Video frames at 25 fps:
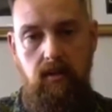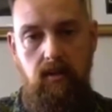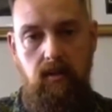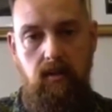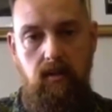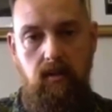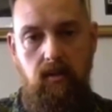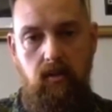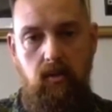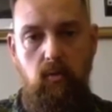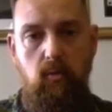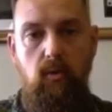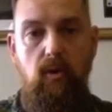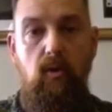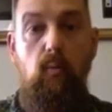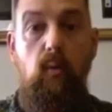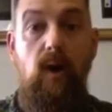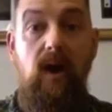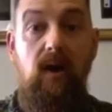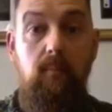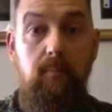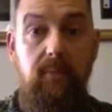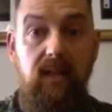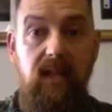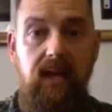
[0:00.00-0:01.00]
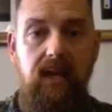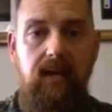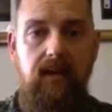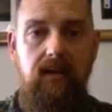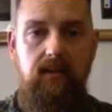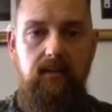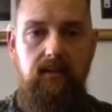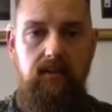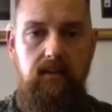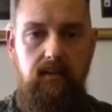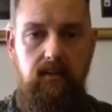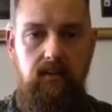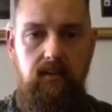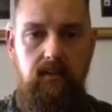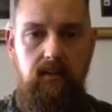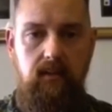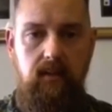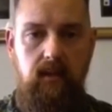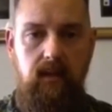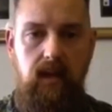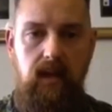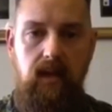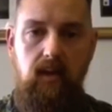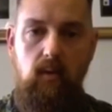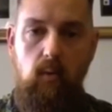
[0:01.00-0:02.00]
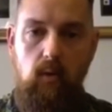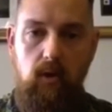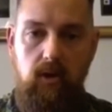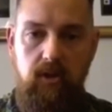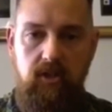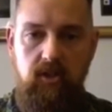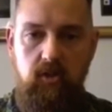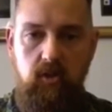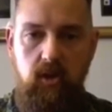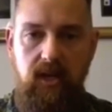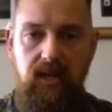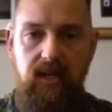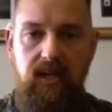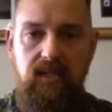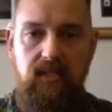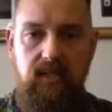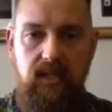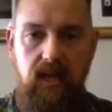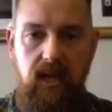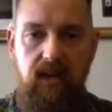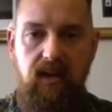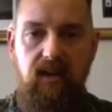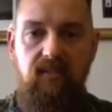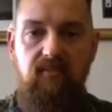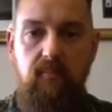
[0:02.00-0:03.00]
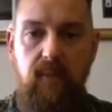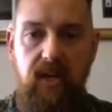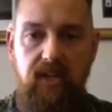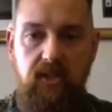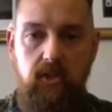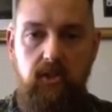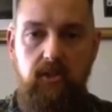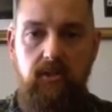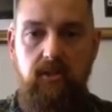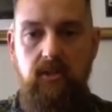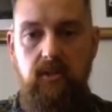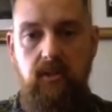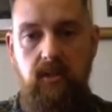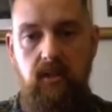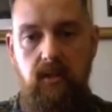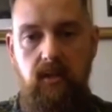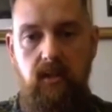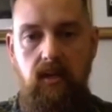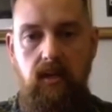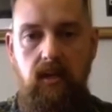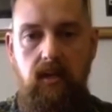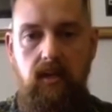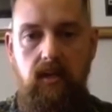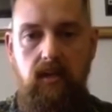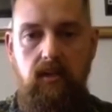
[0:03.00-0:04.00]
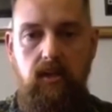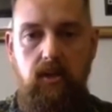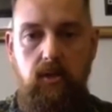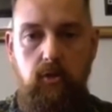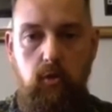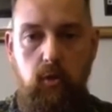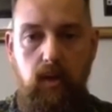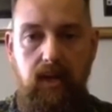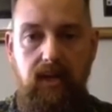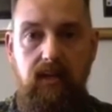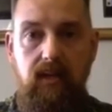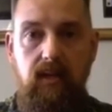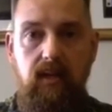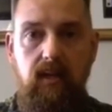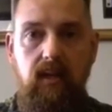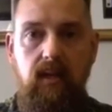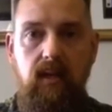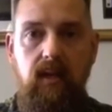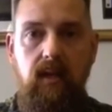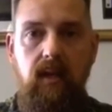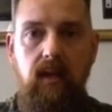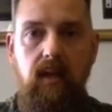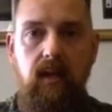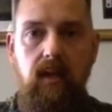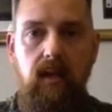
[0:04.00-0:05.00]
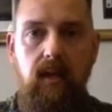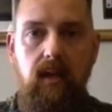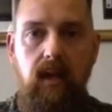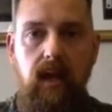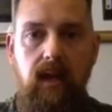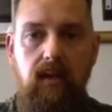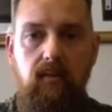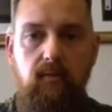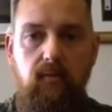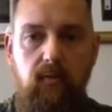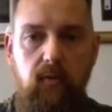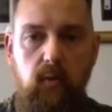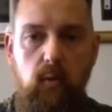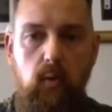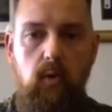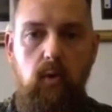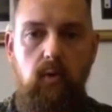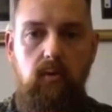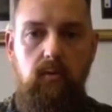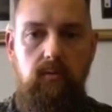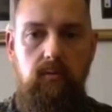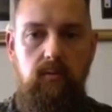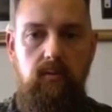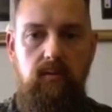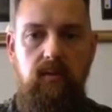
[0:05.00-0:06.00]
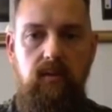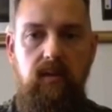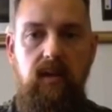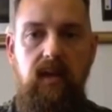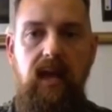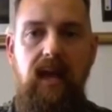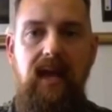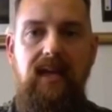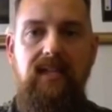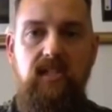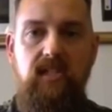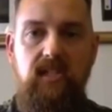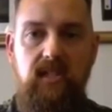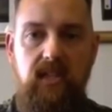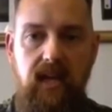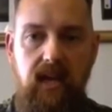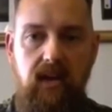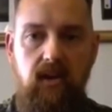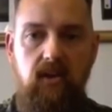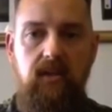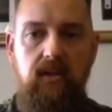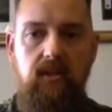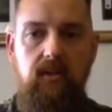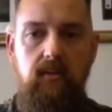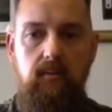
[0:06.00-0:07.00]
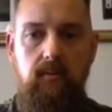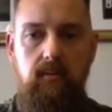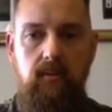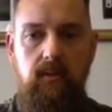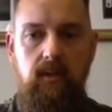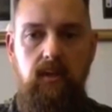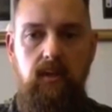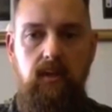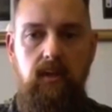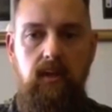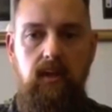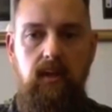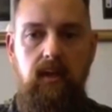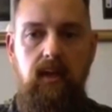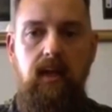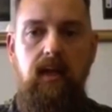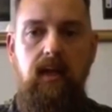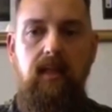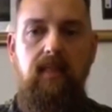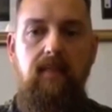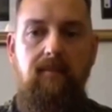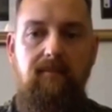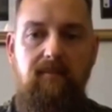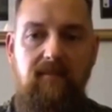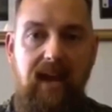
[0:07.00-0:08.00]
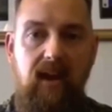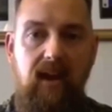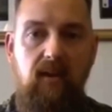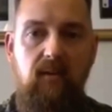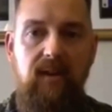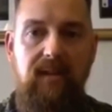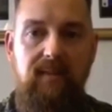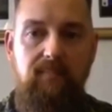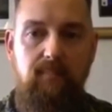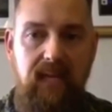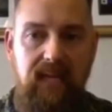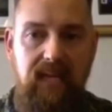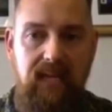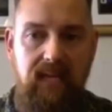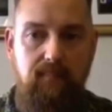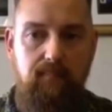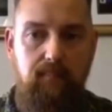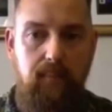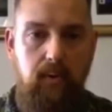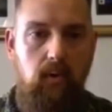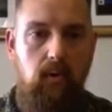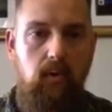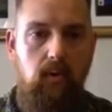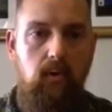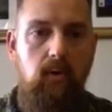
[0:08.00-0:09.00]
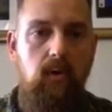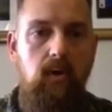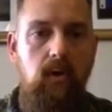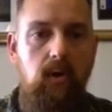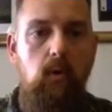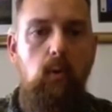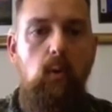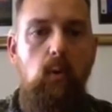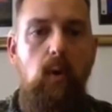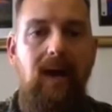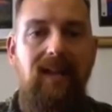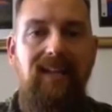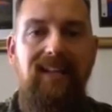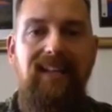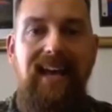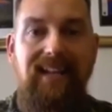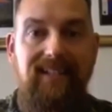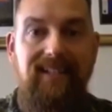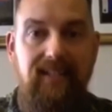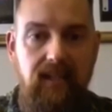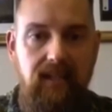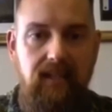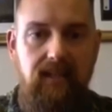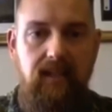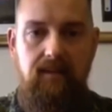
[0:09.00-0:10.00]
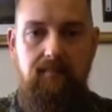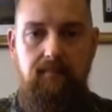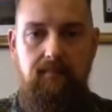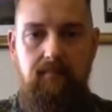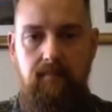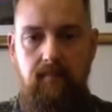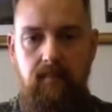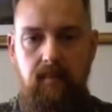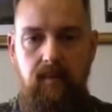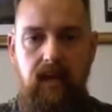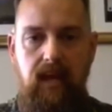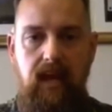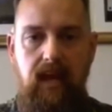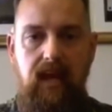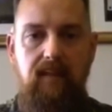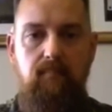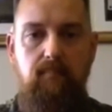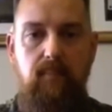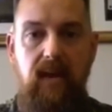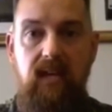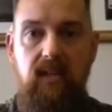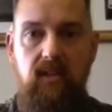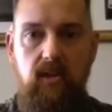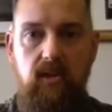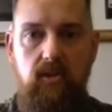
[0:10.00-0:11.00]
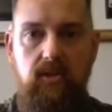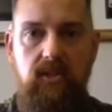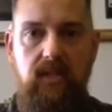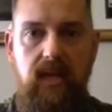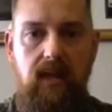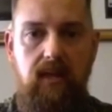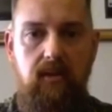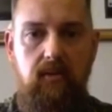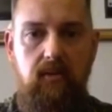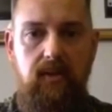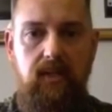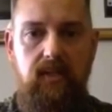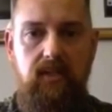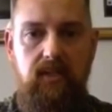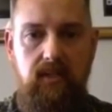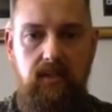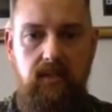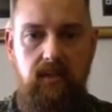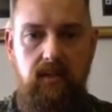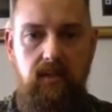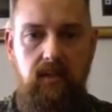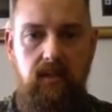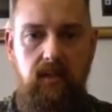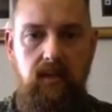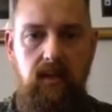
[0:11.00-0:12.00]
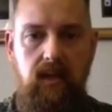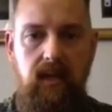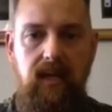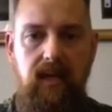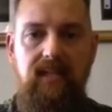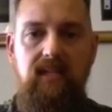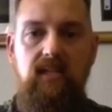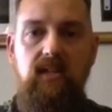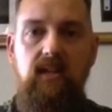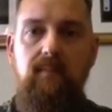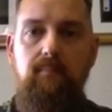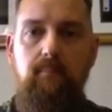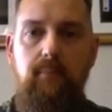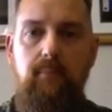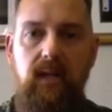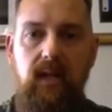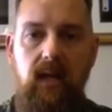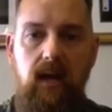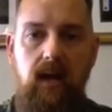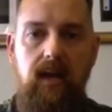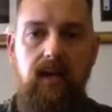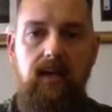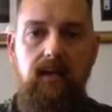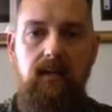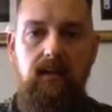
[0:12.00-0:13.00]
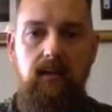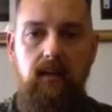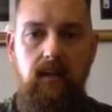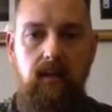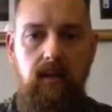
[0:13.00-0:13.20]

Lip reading: through a well-planned and orchestrated set of measures, to trick and fool and scare you, the very people who elected them and pay their salaries, into complying